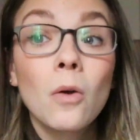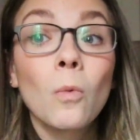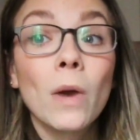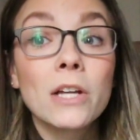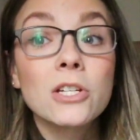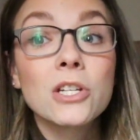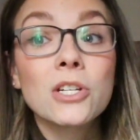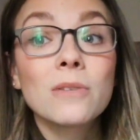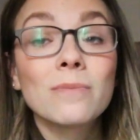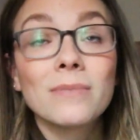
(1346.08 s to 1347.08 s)

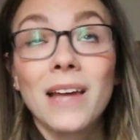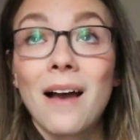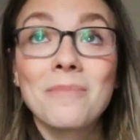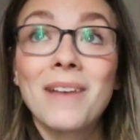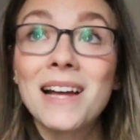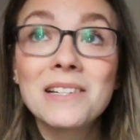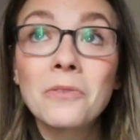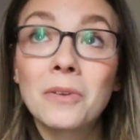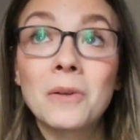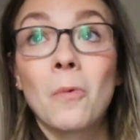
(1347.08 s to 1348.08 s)
which, yeah, I
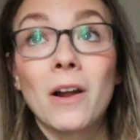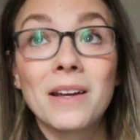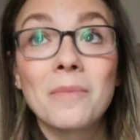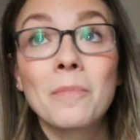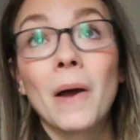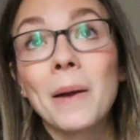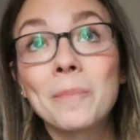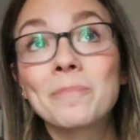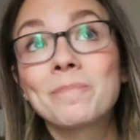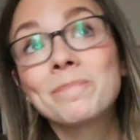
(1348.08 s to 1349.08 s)
didn't really want it,
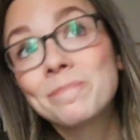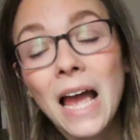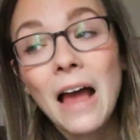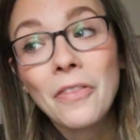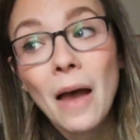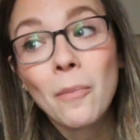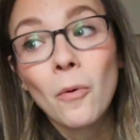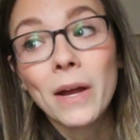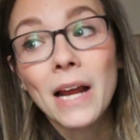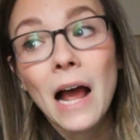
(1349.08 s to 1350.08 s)
but at that
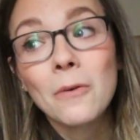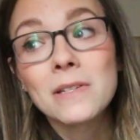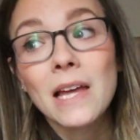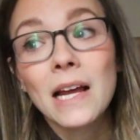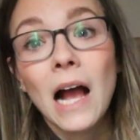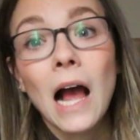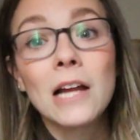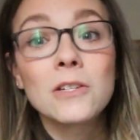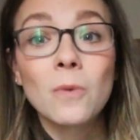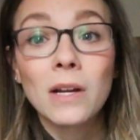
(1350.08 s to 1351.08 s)
point I was like,
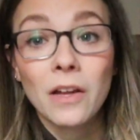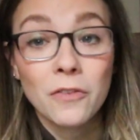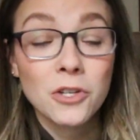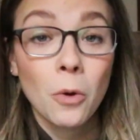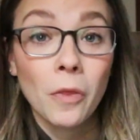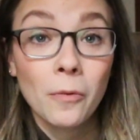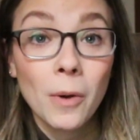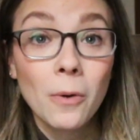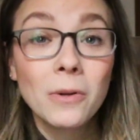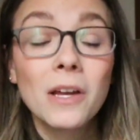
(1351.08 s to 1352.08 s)
I just want to get the show on the
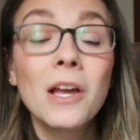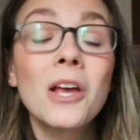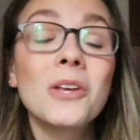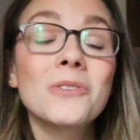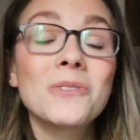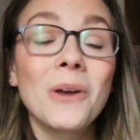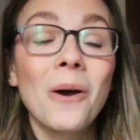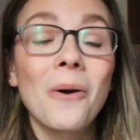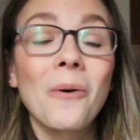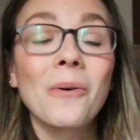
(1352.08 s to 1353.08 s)
road.
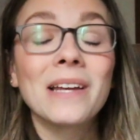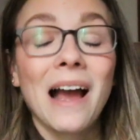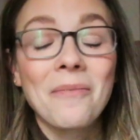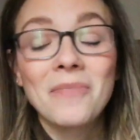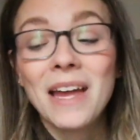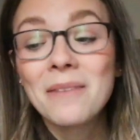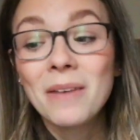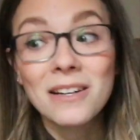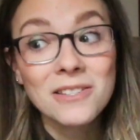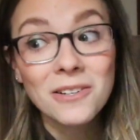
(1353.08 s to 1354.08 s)
So yeah, they
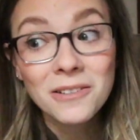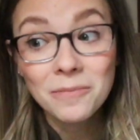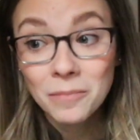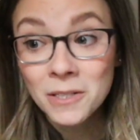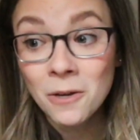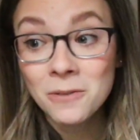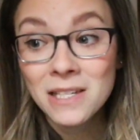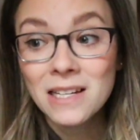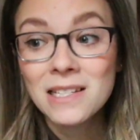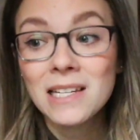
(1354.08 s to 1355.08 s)
administered
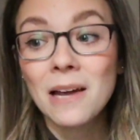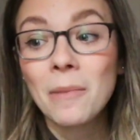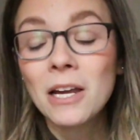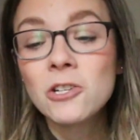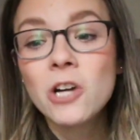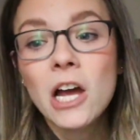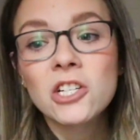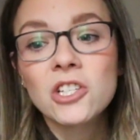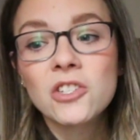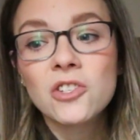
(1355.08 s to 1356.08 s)
Pitocin to get my
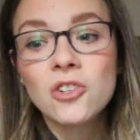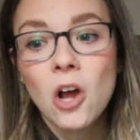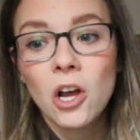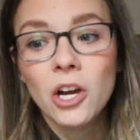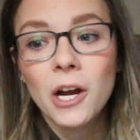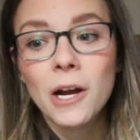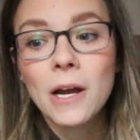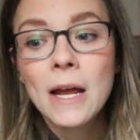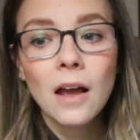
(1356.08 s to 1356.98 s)
contractions stronger.